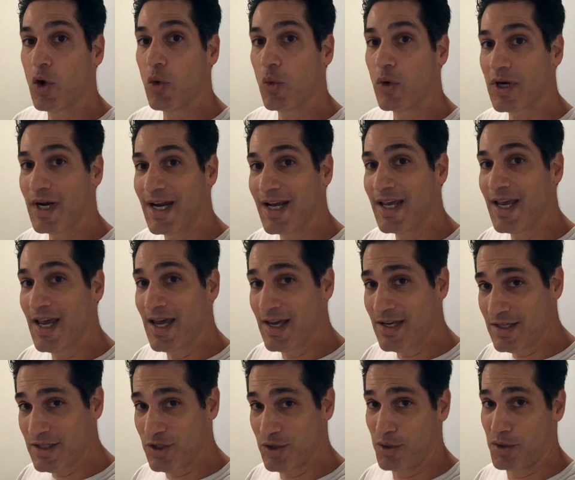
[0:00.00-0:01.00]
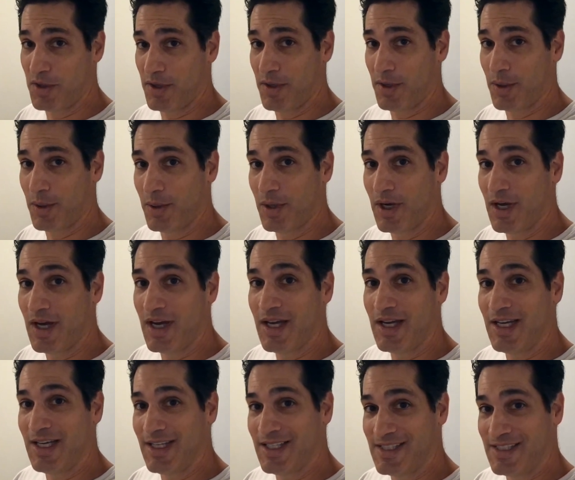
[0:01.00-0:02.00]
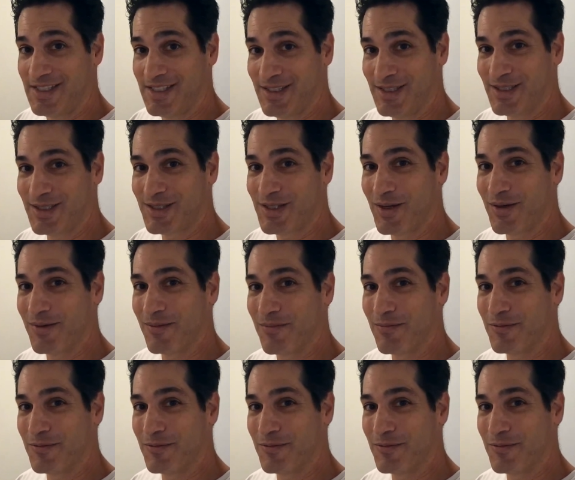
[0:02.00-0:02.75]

What I can do though is